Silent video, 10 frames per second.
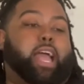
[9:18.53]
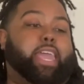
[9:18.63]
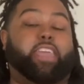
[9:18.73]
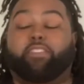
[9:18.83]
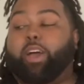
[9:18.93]

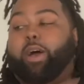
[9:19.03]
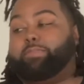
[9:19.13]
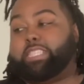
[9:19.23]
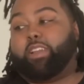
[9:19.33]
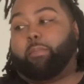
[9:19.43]
Even though I'm
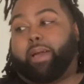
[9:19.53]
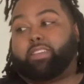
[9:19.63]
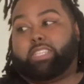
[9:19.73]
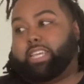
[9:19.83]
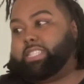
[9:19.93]
sitting on Michael
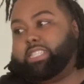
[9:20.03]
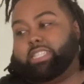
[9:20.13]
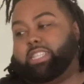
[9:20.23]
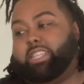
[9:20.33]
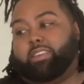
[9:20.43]

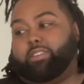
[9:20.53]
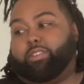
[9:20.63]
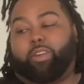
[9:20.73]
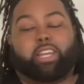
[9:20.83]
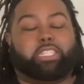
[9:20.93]
Jackson, the
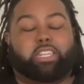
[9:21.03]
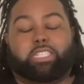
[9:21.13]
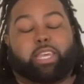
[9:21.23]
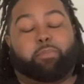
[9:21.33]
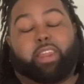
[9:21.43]
greatest
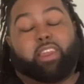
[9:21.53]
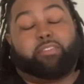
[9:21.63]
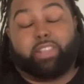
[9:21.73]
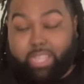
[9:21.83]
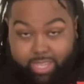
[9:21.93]
entertainer that ever
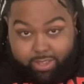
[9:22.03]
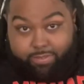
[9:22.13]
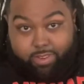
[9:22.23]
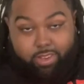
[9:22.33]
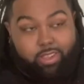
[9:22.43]

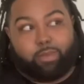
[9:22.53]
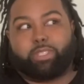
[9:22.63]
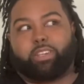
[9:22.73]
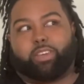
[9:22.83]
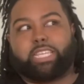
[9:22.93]
lived, I'm
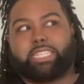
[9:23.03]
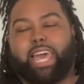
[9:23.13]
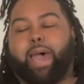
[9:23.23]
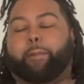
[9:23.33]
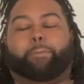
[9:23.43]
sitting on his
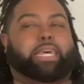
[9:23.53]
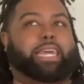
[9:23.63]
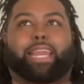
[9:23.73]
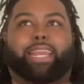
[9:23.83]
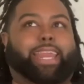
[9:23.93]
lap,
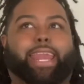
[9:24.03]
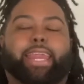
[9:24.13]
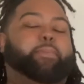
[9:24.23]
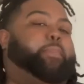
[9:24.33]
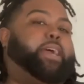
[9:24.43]
but that didn't
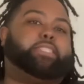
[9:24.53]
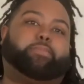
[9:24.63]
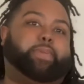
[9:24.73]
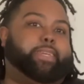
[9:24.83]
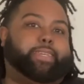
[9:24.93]
impress
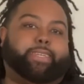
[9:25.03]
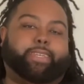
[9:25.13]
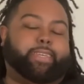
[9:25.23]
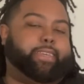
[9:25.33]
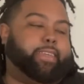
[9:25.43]
me,
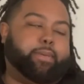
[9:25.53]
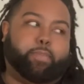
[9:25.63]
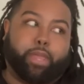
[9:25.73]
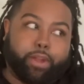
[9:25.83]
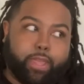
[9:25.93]

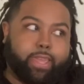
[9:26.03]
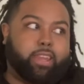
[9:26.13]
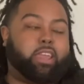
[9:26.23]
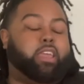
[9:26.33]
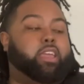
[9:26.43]
period.
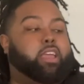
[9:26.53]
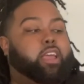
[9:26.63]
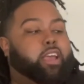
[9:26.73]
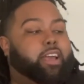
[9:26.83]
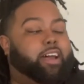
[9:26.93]

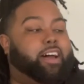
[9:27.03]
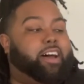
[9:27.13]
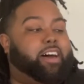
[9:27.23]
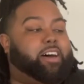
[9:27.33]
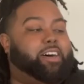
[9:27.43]

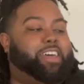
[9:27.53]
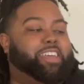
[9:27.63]
But